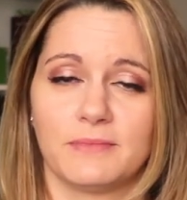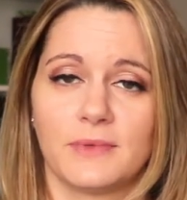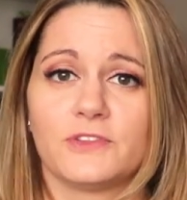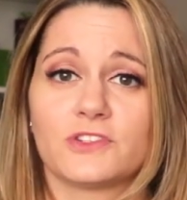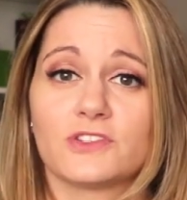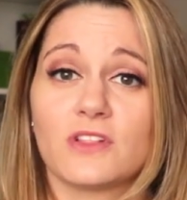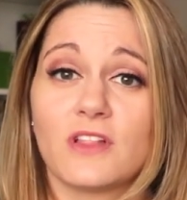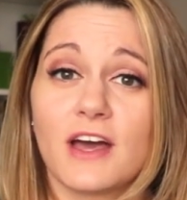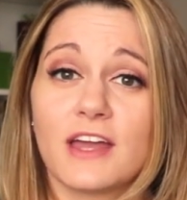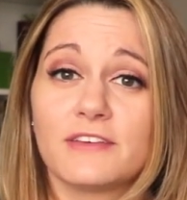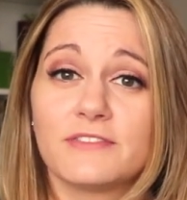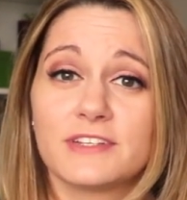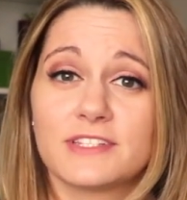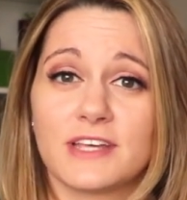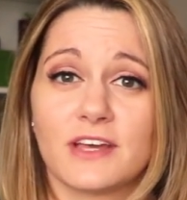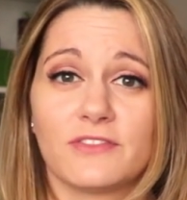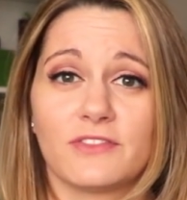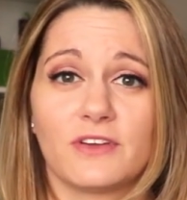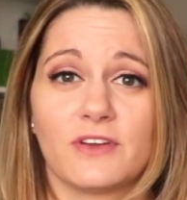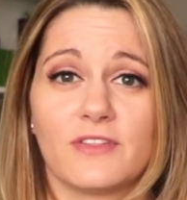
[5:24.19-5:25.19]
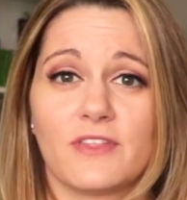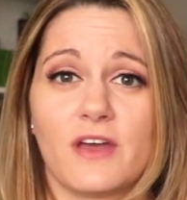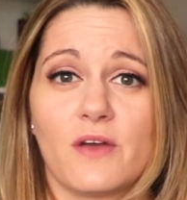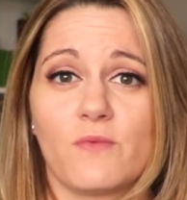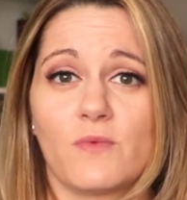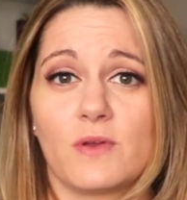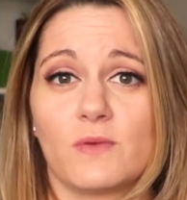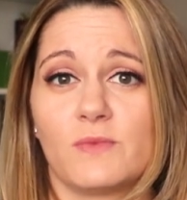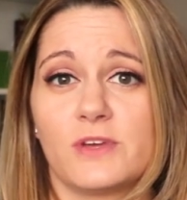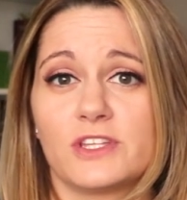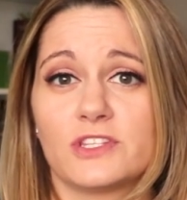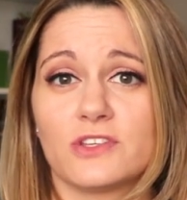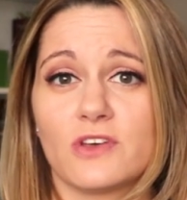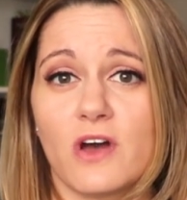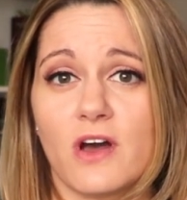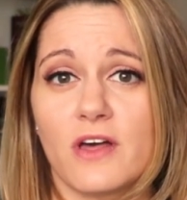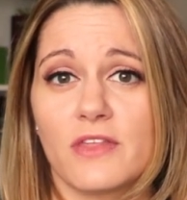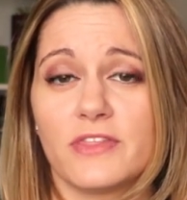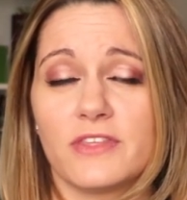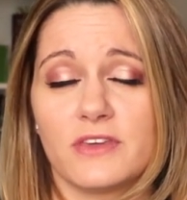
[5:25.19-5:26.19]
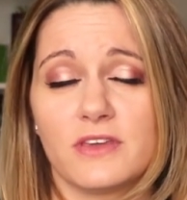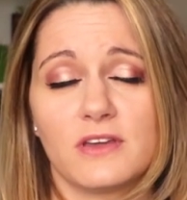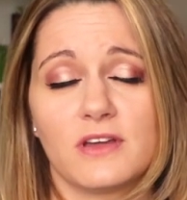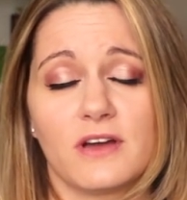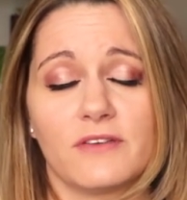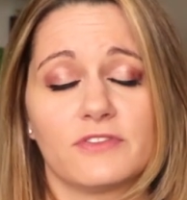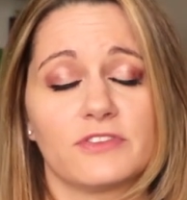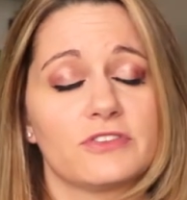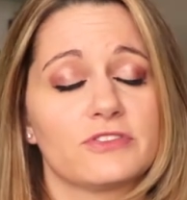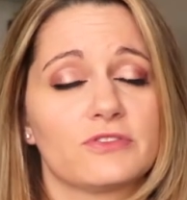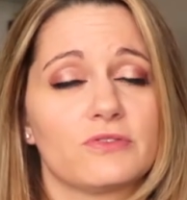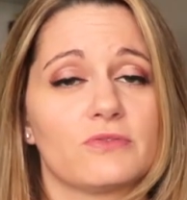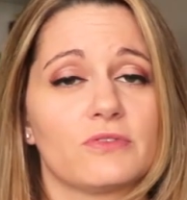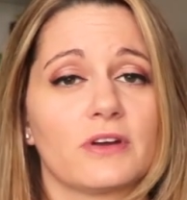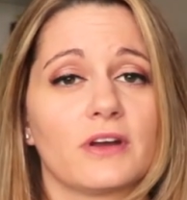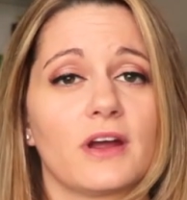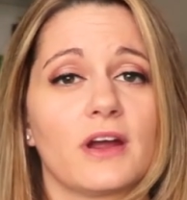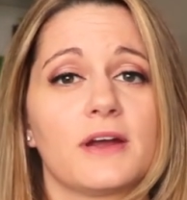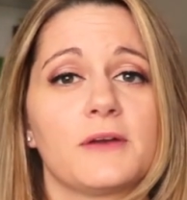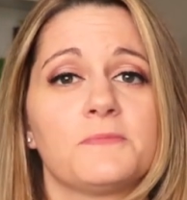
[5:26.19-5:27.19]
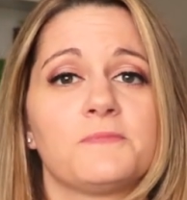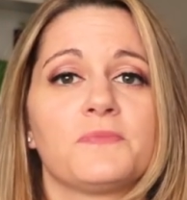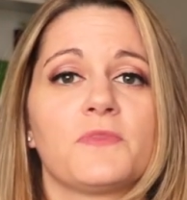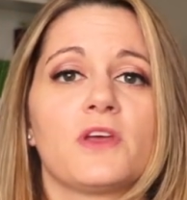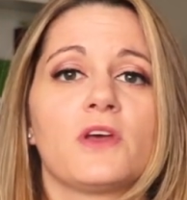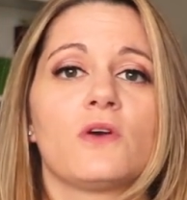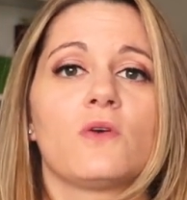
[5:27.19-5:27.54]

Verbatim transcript: There's a lot of us out there that when we saw the governor's order,